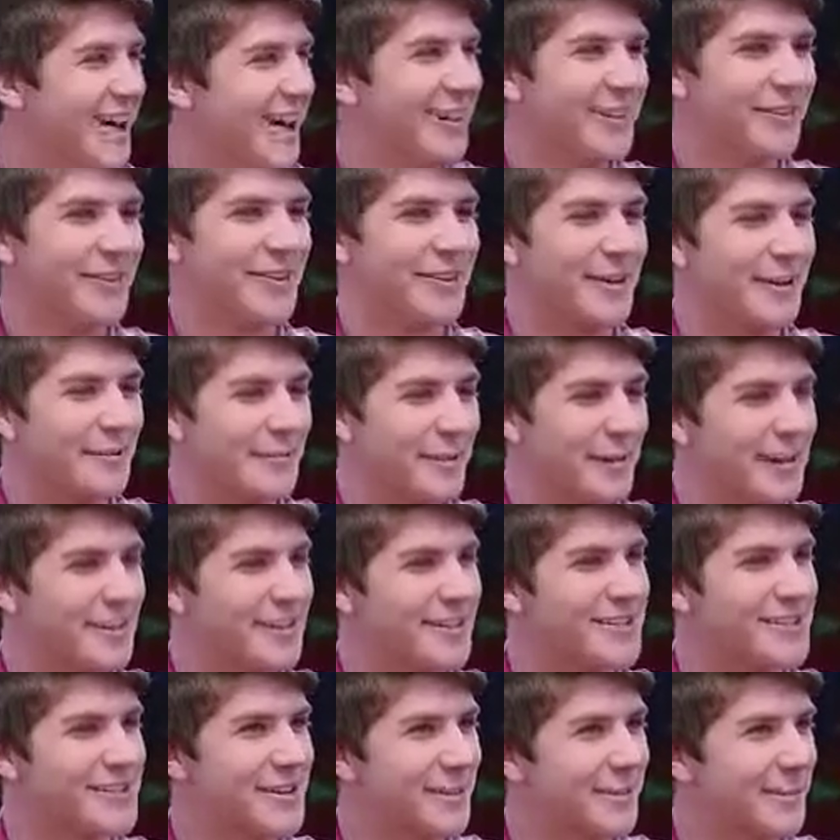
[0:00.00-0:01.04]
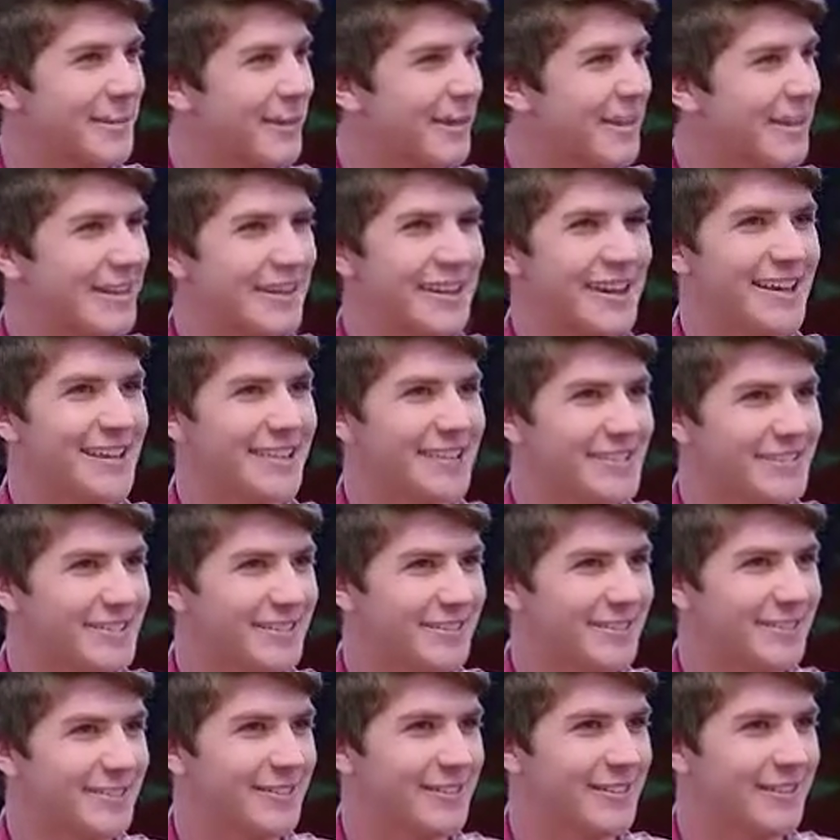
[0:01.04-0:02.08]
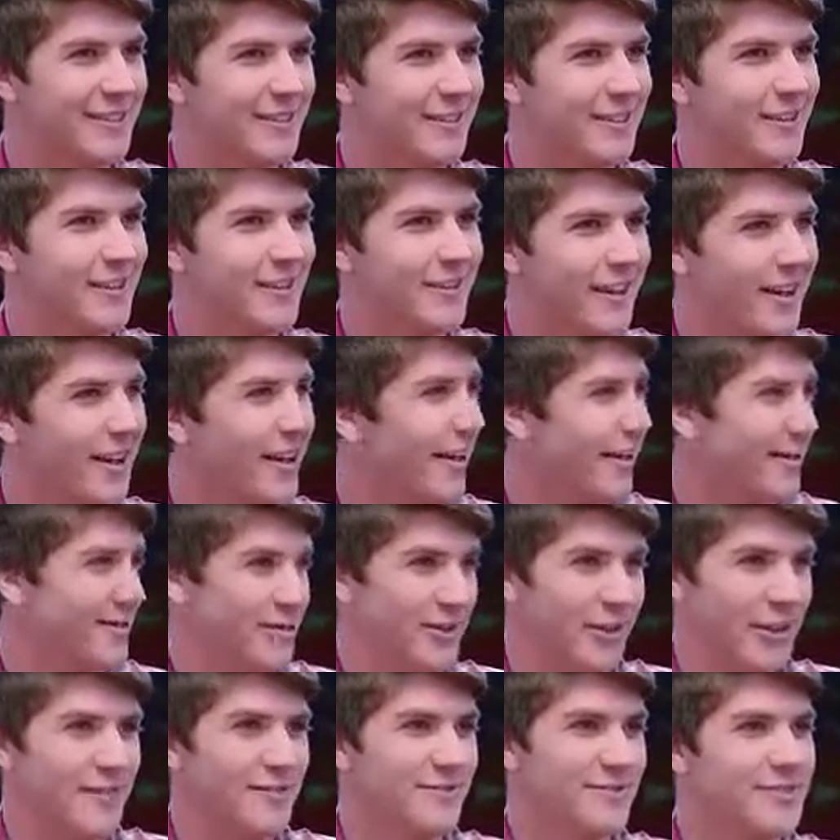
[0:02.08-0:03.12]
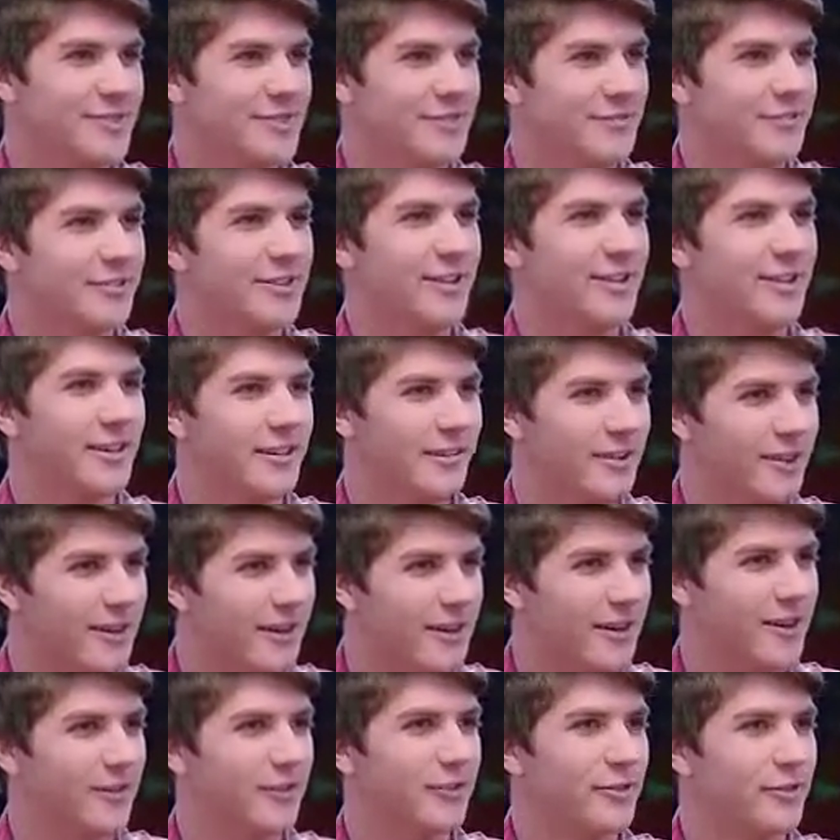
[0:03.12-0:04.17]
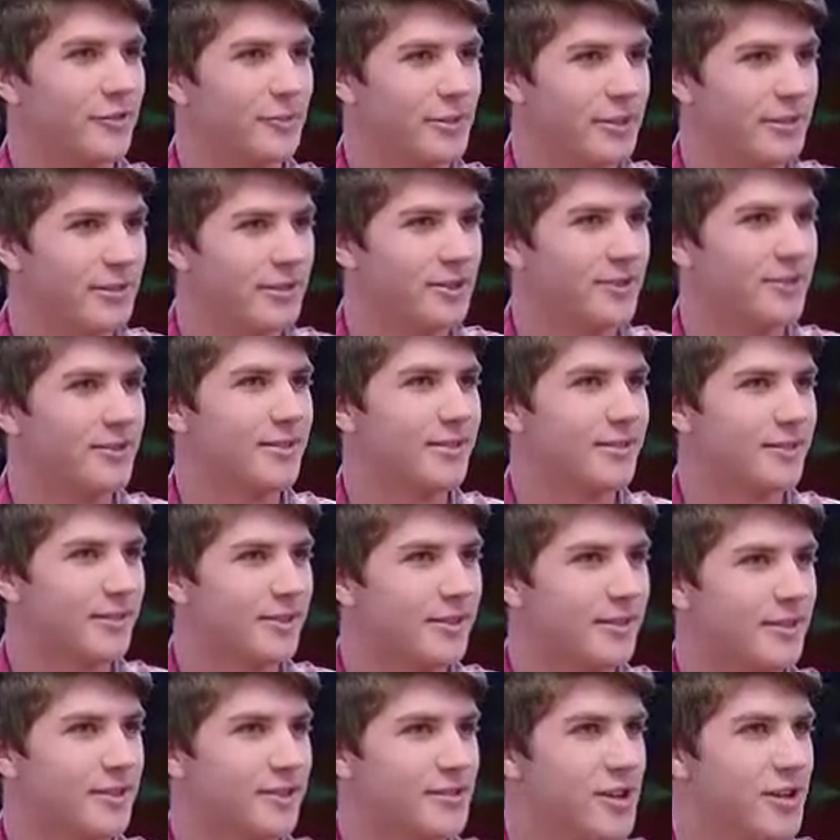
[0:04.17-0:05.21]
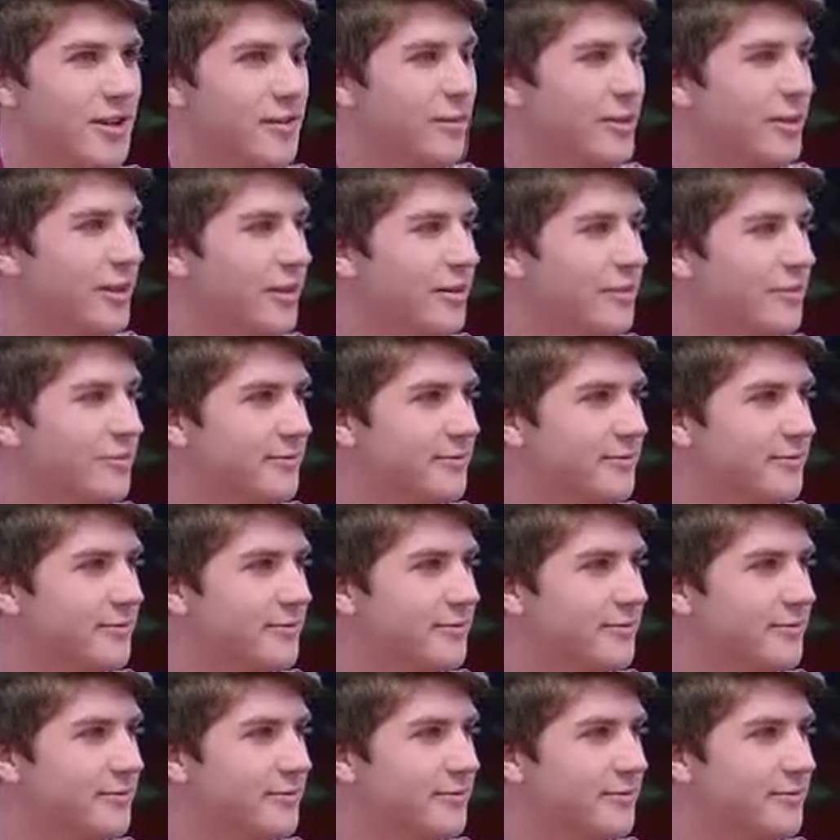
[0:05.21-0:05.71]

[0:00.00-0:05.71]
I don't think I'm ready to start working yet, so I'd love to. And they offered me a job there.